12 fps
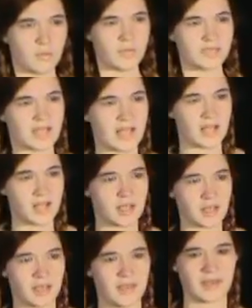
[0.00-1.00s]
We
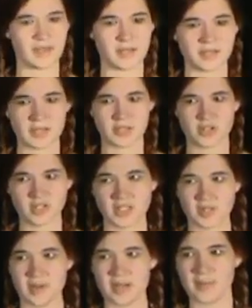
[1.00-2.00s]
say things
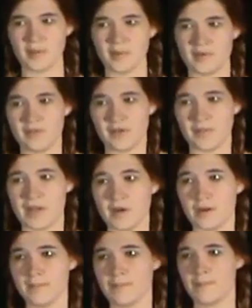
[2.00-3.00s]
just to make people feel
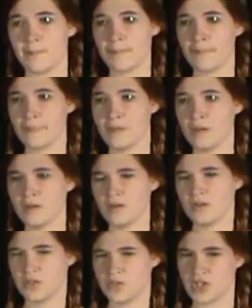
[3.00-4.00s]
better.
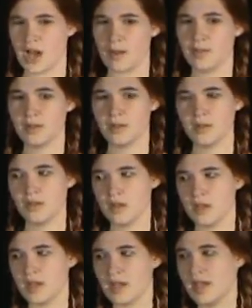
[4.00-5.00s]
Good job.
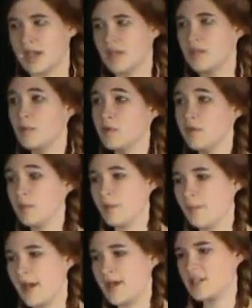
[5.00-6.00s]
In the movie
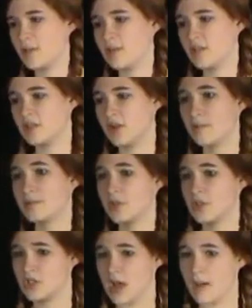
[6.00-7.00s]
Whiplash, someone describes
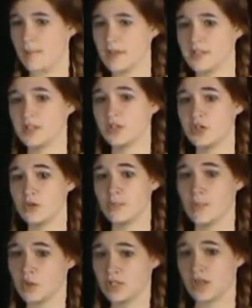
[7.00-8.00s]
good job as the two
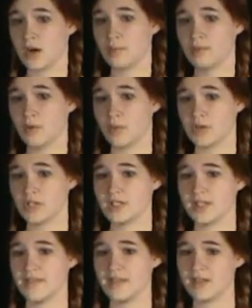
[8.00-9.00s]
most harmful
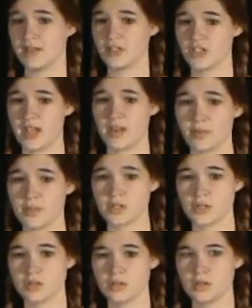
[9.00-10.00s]
words in the English
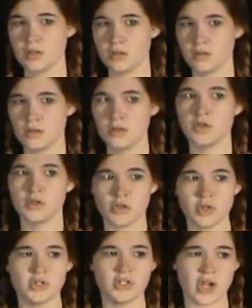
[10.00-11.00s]
language.
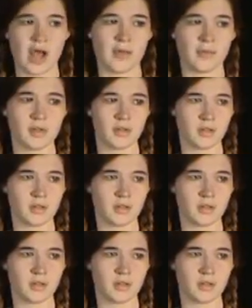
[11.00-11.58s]
Good job.